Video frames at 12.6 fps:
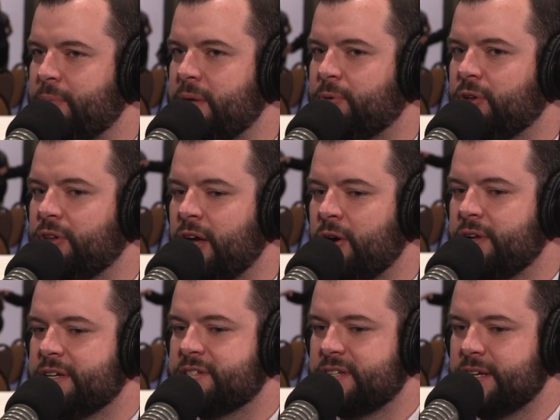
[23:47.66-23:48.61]
people
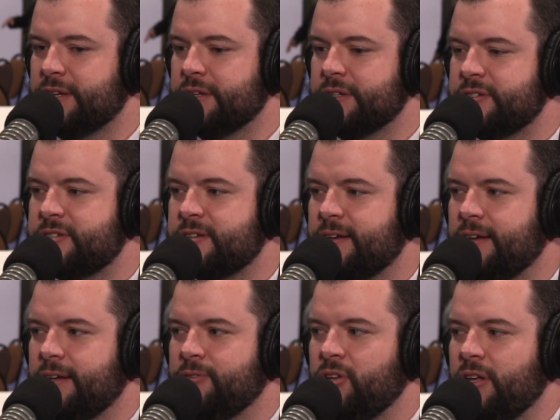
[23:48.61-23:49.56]
notice is
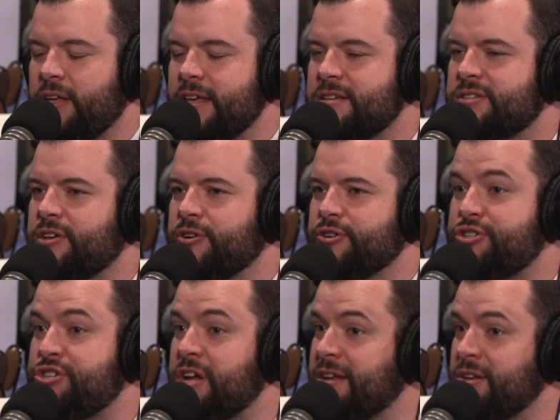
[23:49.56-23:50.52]
there
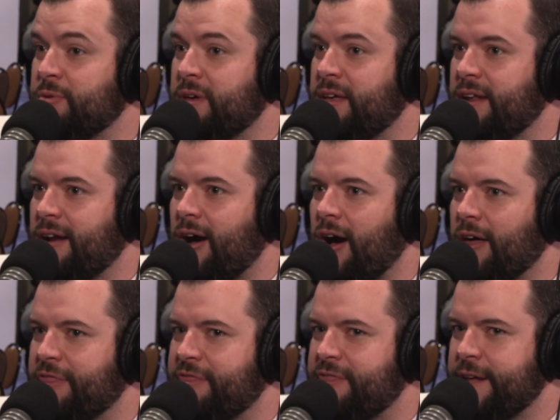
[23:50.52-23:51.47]
genuine and
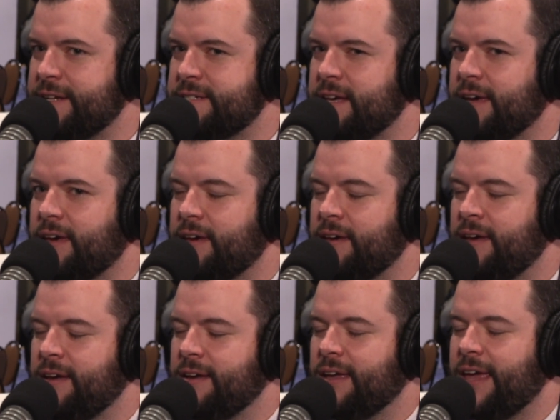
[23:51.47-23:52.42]
authentic
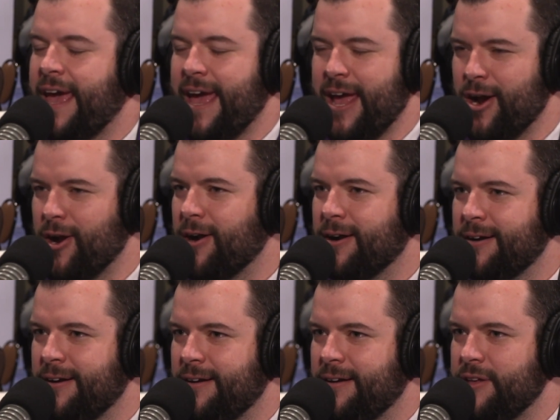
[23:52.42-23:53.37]
care,
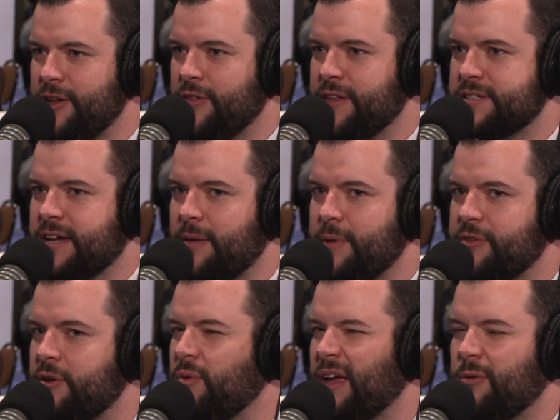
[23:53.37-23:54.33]
that's coming
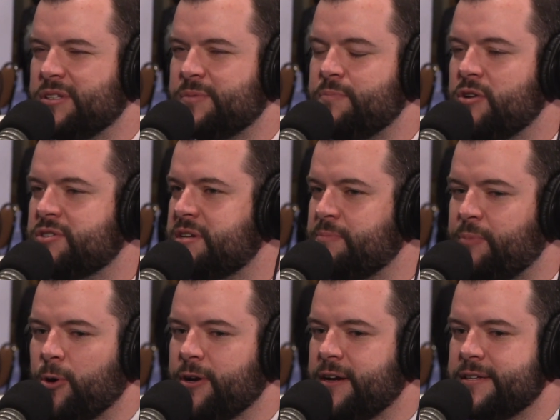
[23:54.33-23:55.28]
through. Like what's most
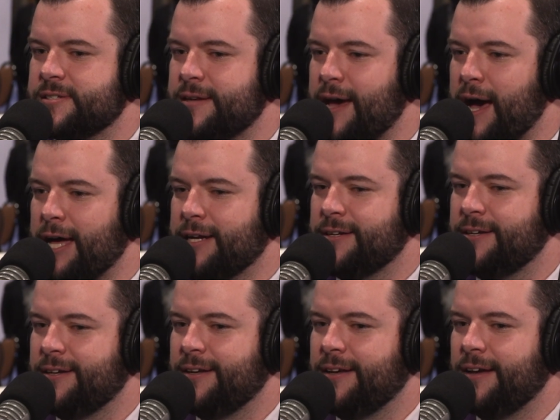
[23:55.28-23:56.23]
important is not
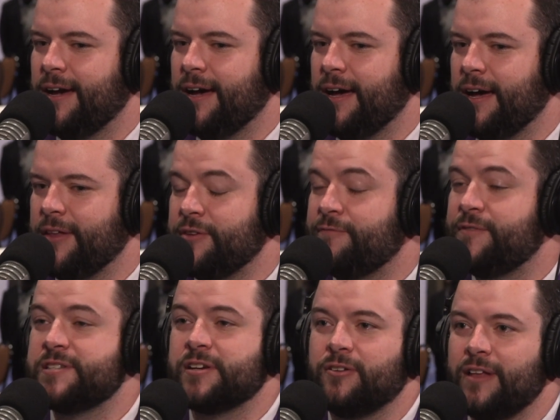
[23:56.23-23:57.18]
the
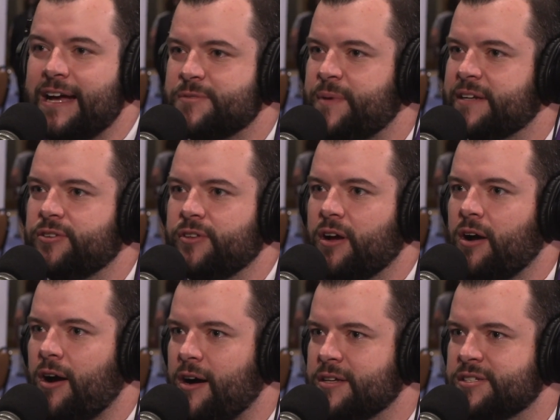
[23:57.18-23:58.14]
physical aspect or the
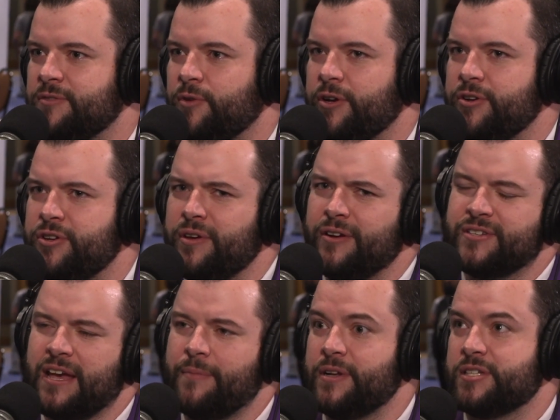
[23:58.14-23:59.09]
cost of what you're doing or
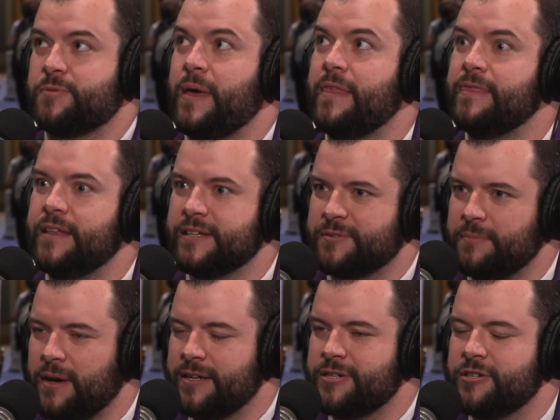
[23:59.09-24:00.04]
saying I'm going to spend this
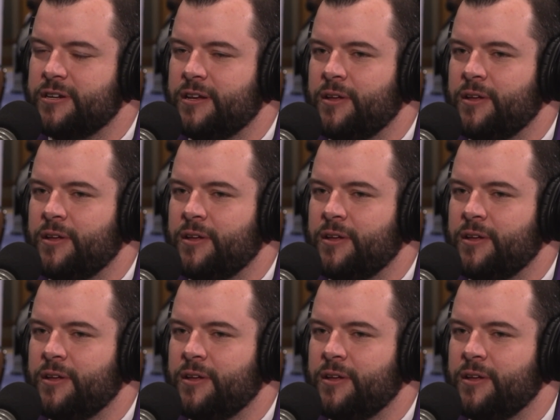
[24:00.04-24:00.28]
much.